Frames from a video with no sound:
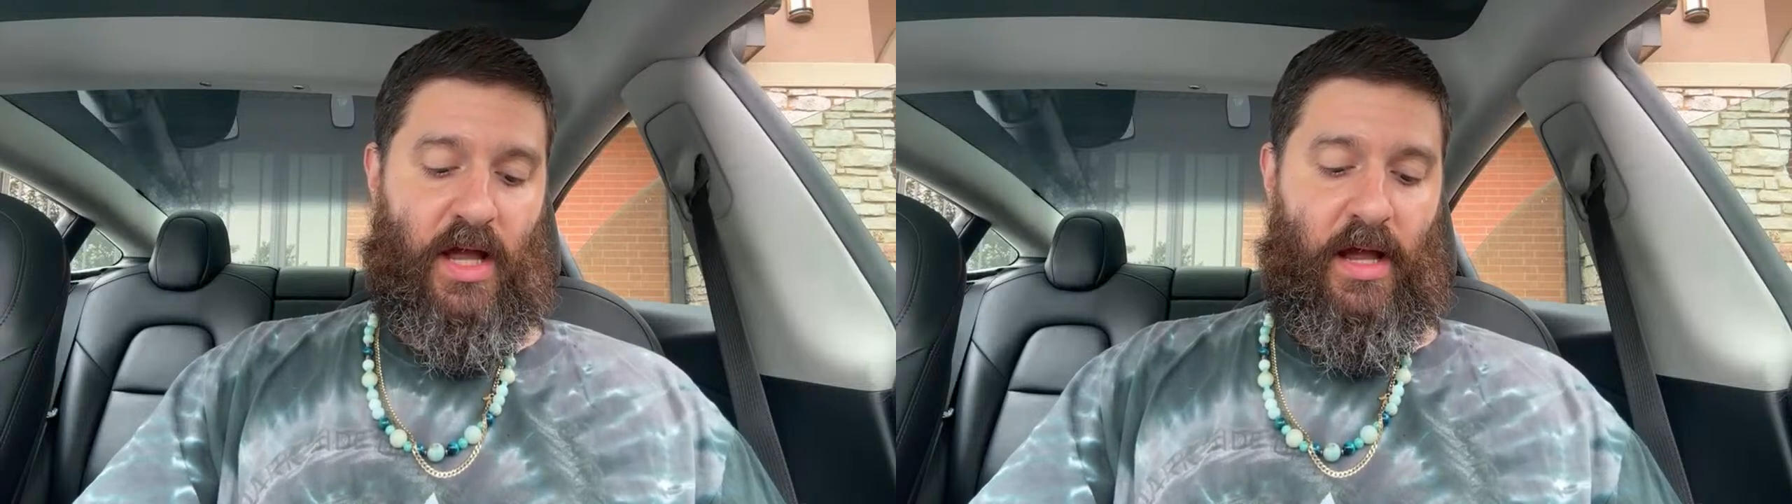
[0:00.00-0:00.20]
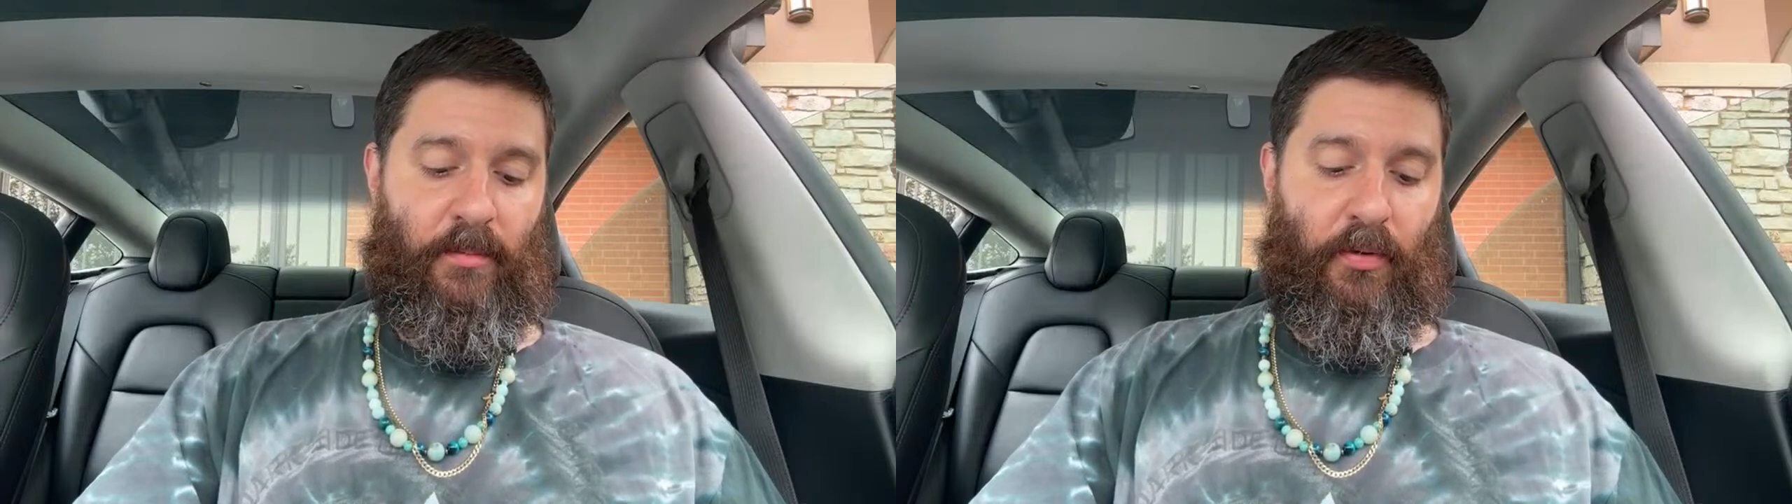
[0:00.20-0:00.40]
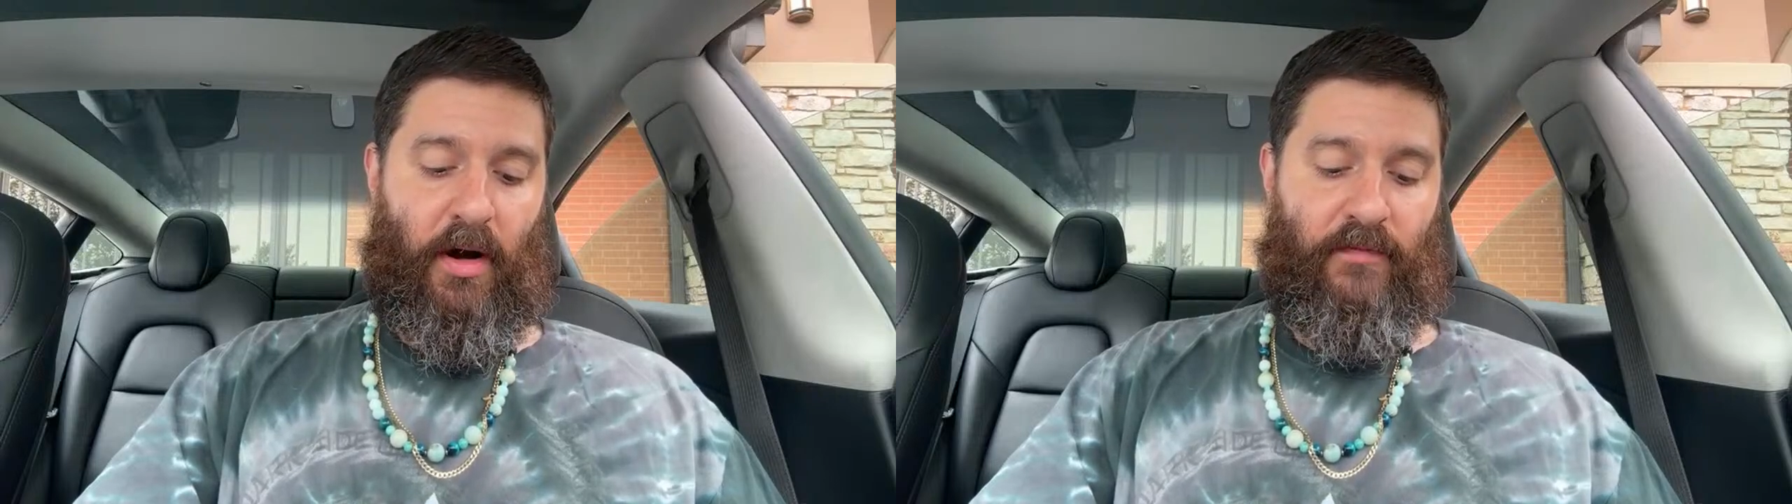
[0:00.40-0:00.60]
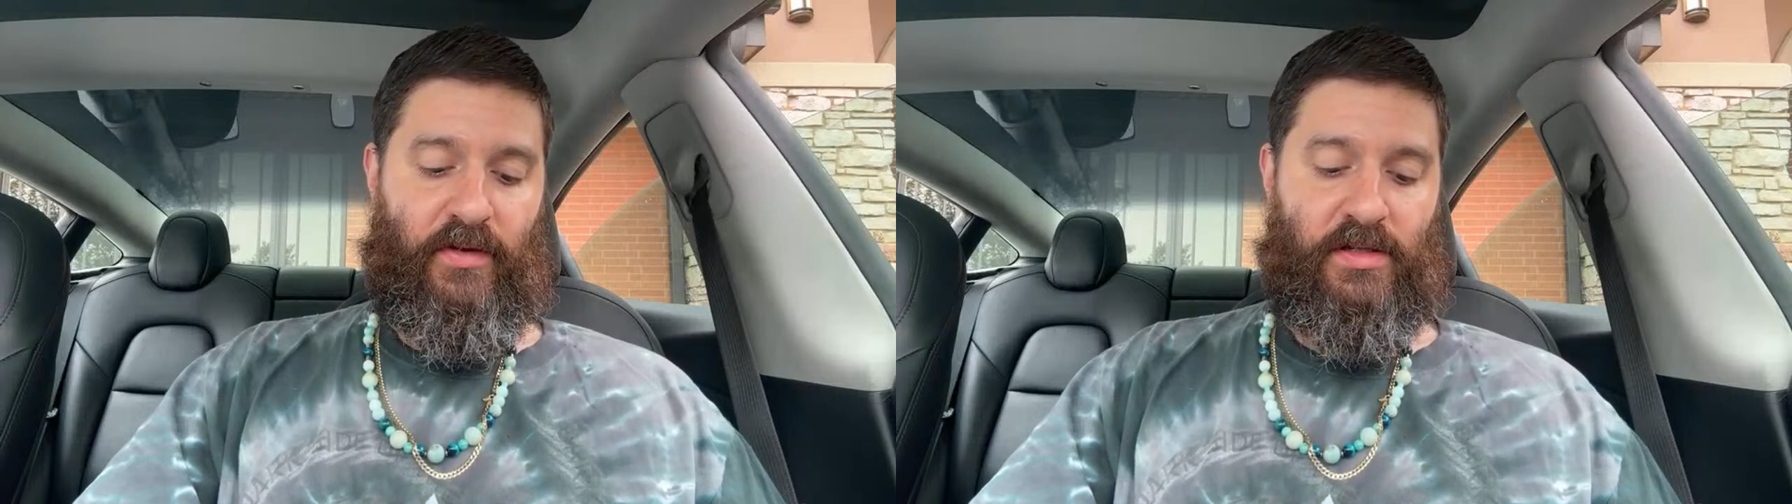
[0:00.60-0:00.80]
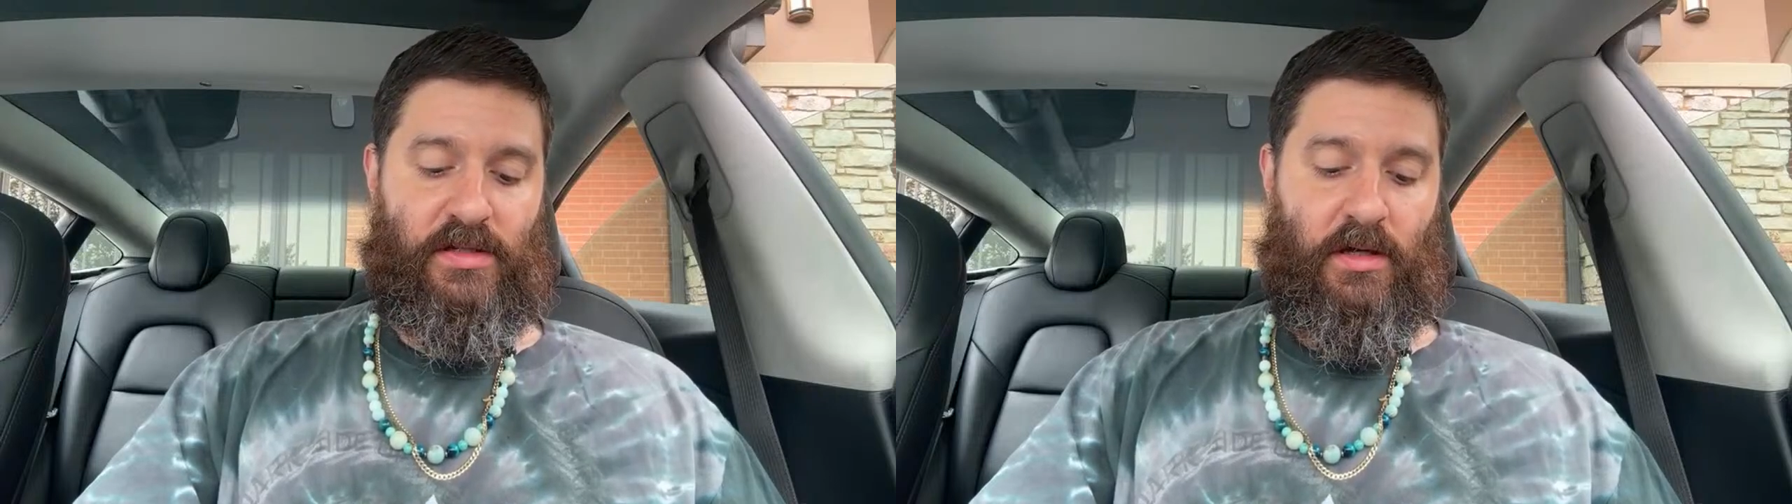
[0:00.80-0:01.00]
and
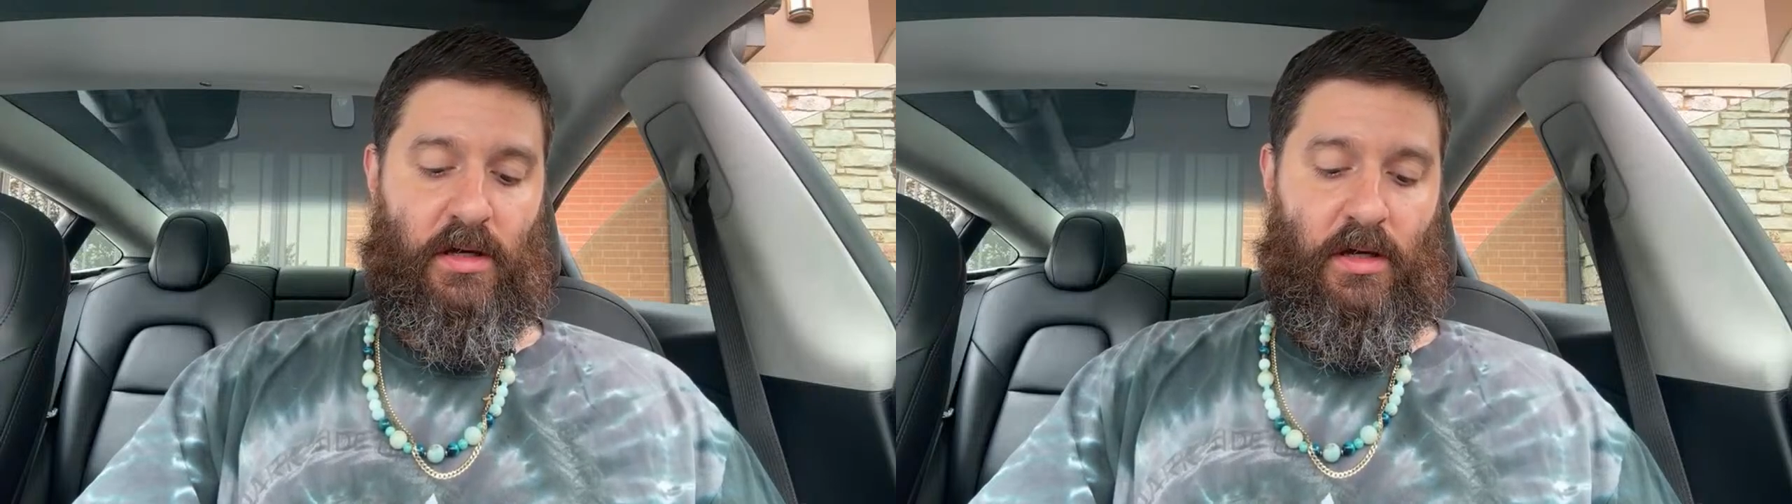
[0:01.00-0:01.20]
prophets,